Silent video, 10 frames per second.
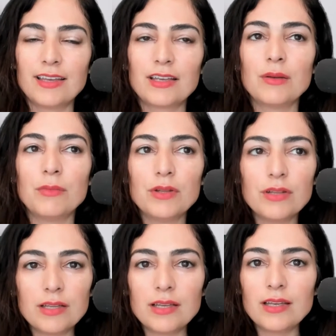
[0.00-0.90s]

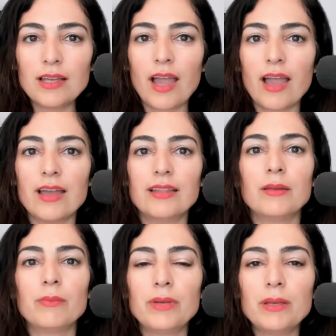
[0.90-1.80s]
community and
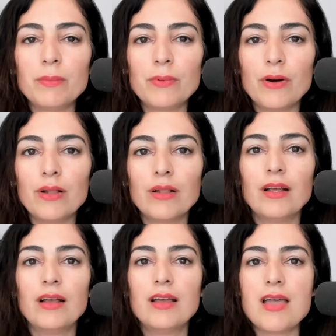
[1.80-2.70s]
the people
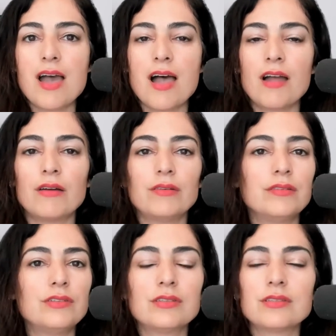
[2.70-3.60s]
are
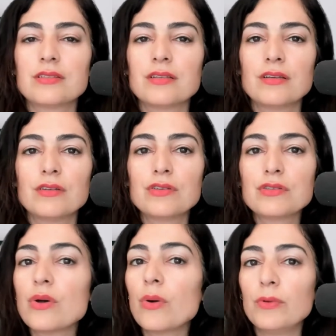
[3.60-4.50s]
just
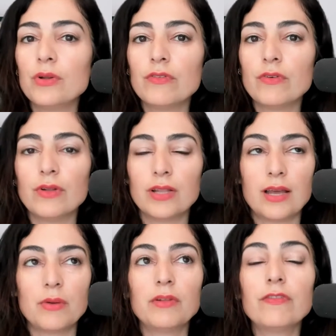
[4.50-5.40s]
so beautiful and
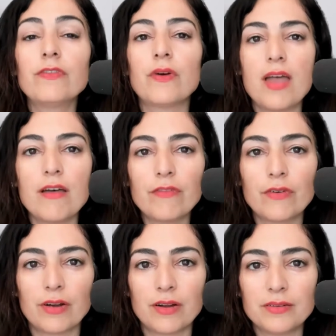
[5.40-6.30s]
I will
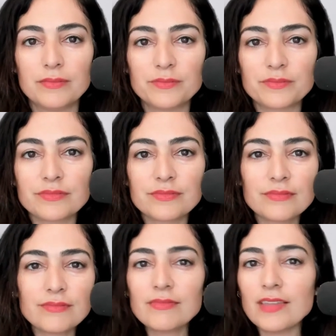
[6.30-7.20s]
forever
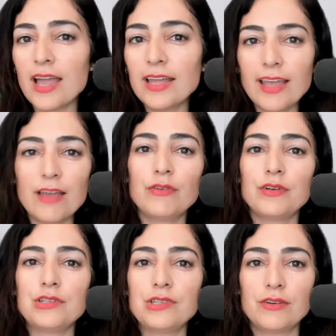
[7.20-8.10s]
and ever
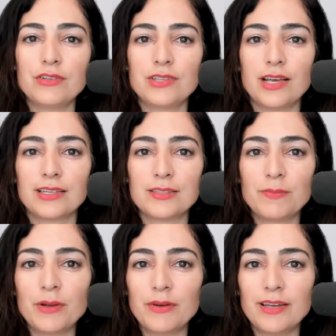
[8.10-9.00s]
cherish that
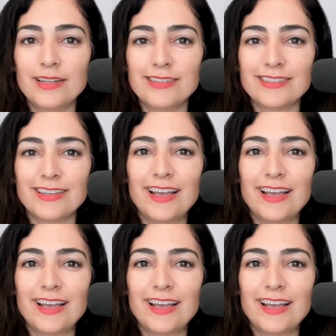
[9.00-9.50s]
experience